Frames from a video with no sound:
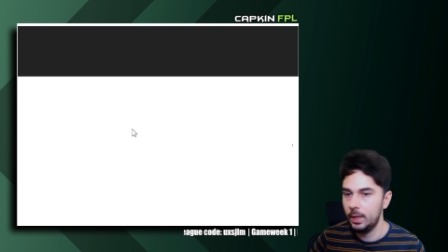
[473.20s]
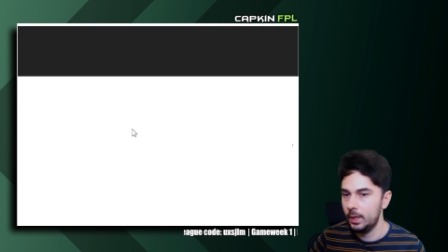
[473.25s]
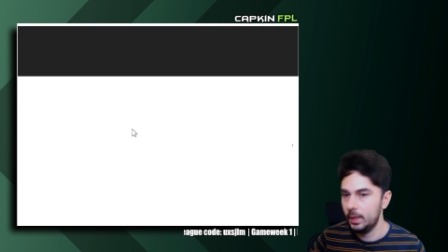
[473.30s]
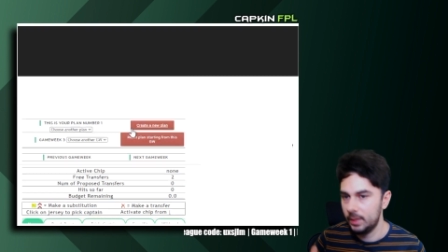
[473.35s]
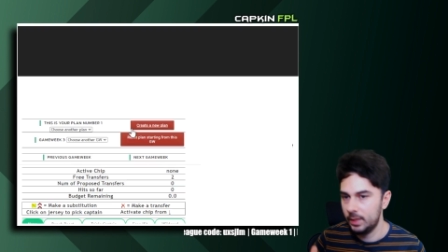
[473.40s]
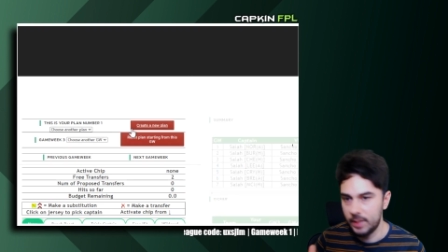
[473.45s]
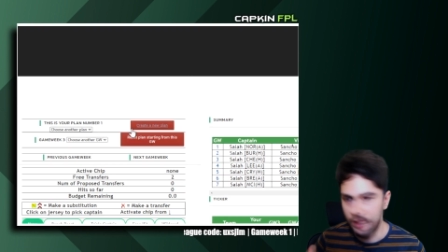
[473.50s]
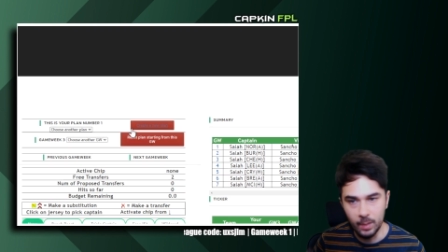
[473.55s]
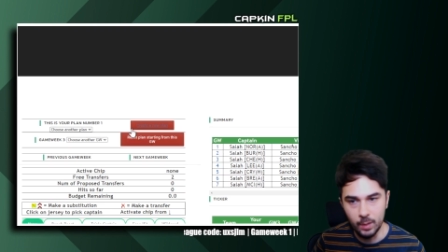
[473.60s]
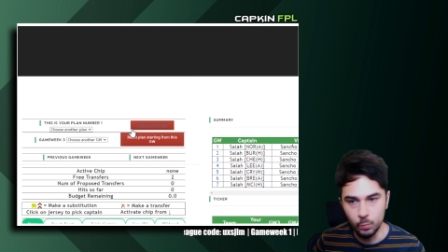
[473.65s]

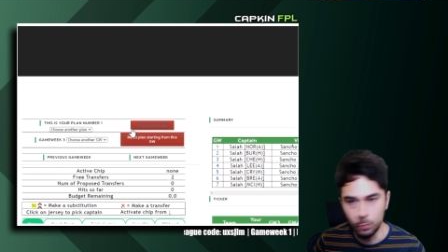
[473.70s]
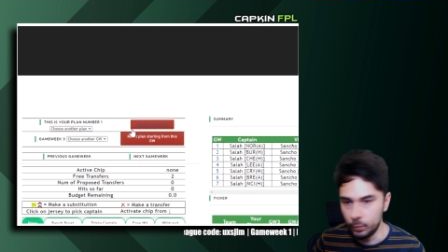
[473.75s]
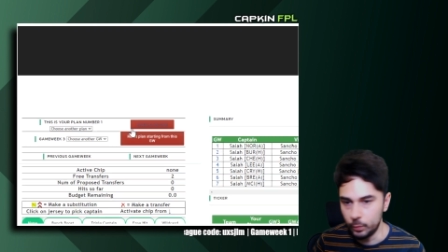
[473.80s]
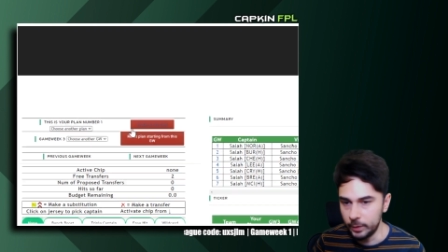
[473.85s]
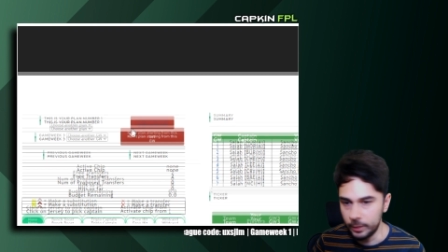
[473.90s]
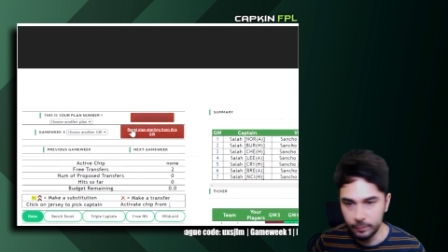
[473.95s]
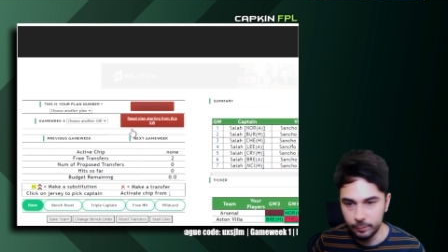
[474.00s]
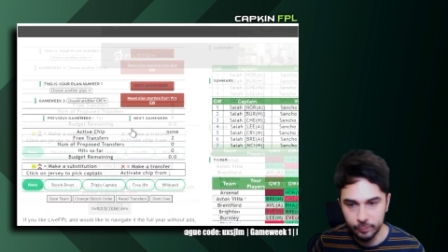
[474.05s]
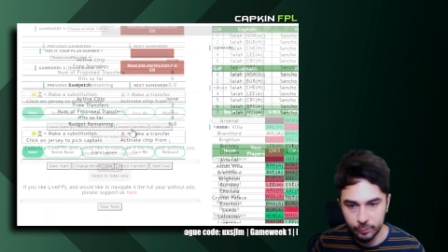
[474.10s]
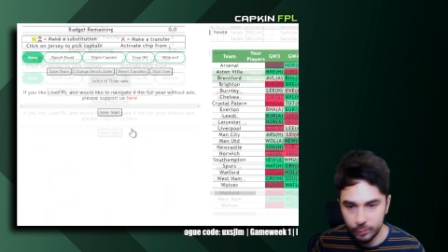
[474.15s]
game
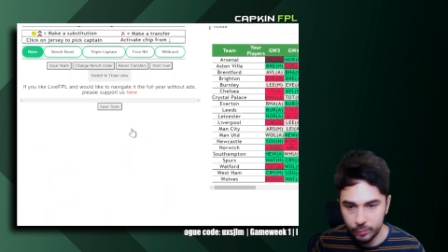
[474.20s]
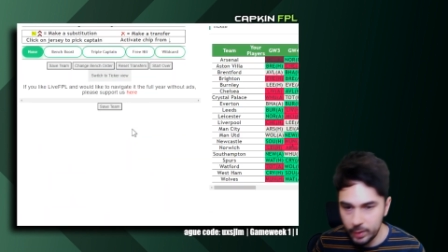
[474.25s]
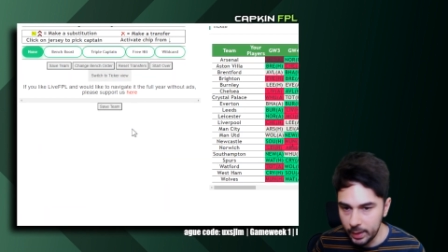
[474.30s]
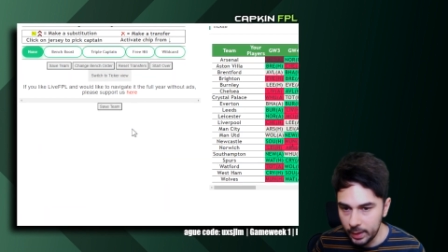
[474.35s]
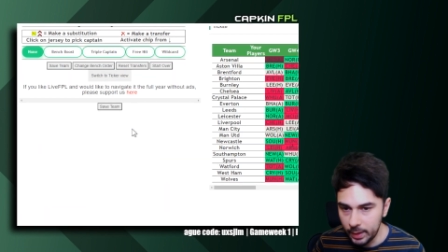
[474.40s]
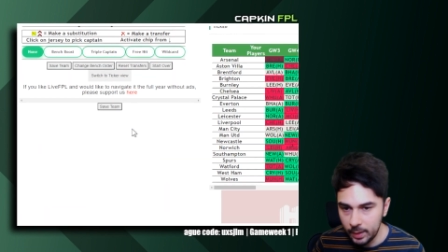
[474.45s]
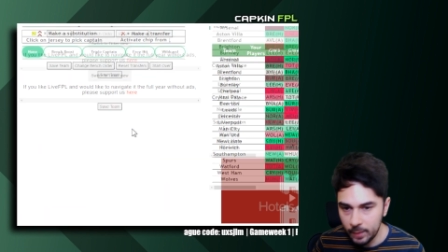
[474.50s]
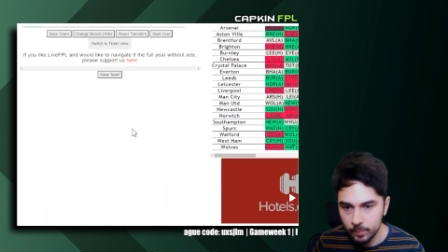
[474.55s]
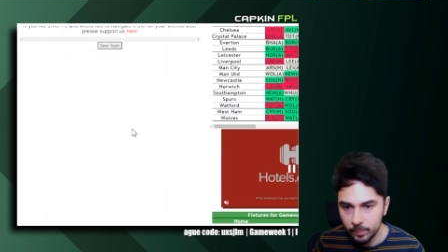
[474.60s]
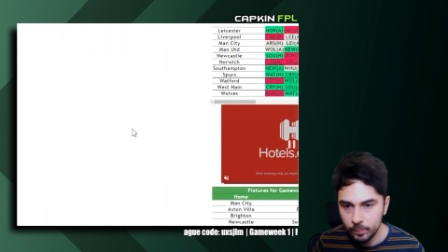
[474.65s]
week
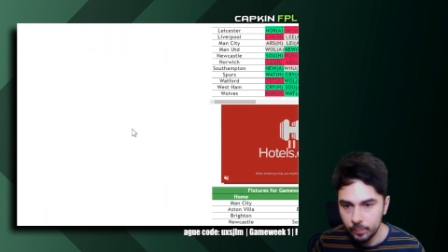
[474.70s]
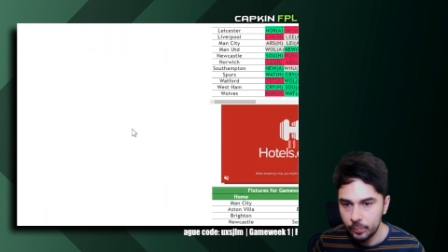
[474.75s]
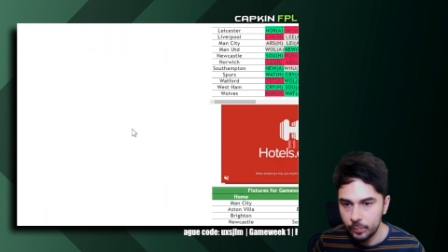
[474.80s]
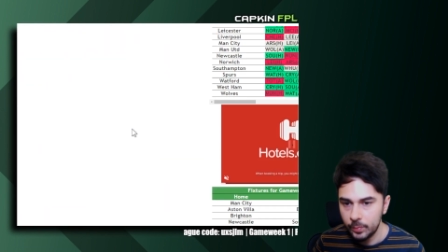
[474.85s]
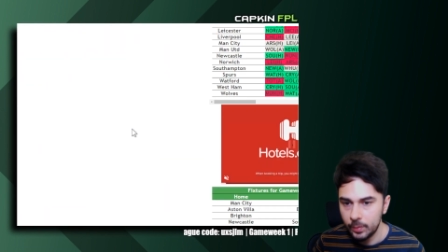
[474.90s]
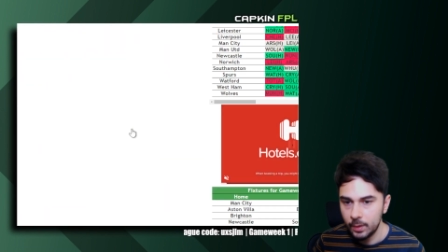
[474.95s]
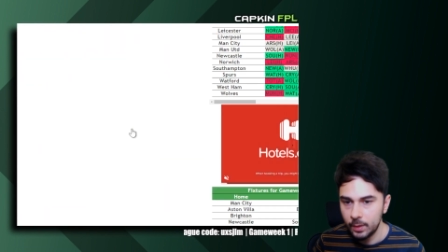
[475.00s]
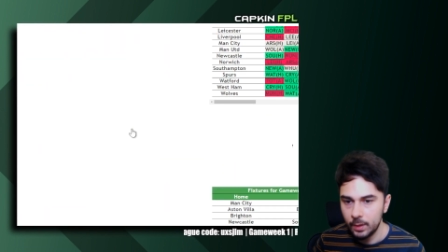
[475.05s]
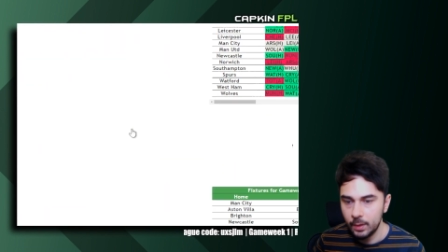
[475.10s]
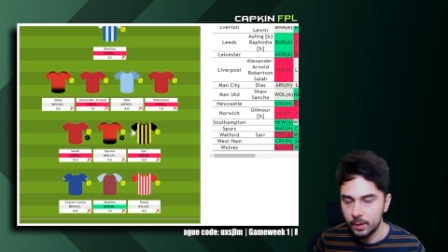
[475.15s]
three,
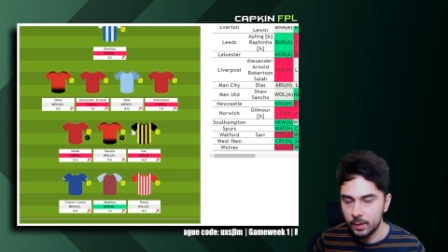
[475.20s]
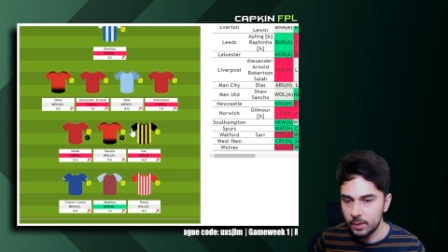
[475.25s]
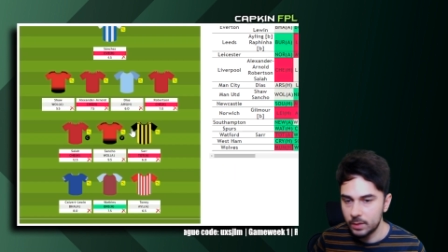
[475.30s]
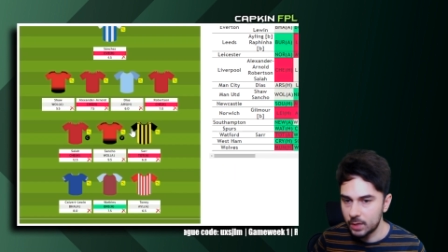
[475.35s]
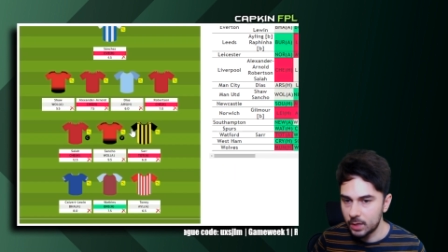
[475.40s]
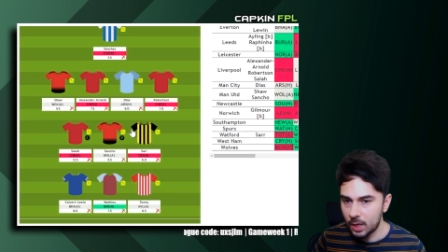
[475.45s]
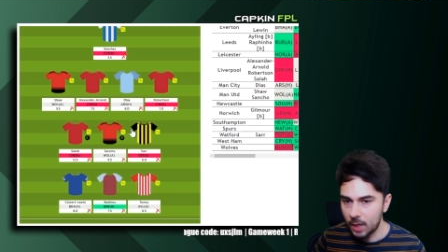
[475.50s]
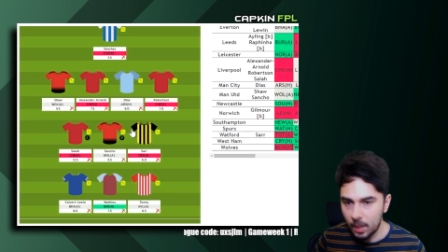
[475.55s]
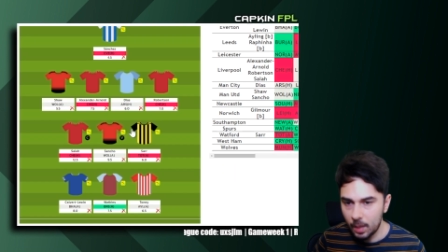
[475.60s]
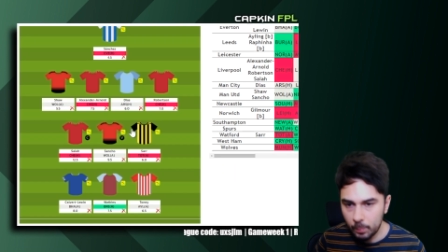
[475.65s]
there's a
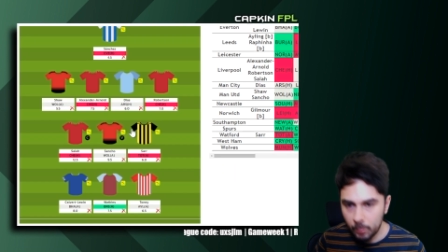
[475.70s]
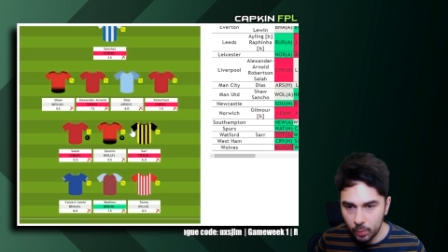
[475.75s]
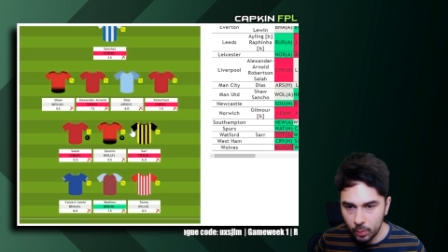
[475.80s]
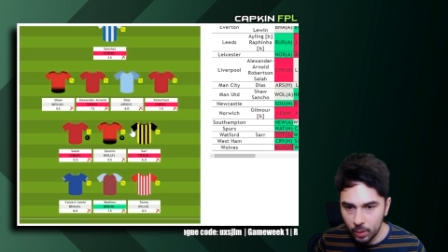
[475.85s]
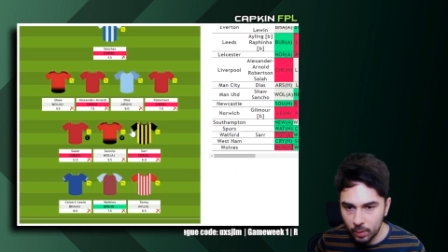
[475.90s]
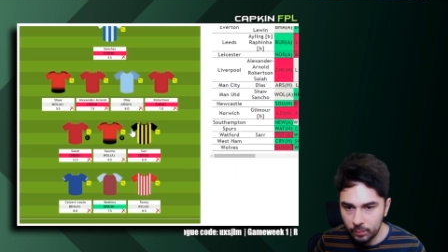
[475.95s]
couple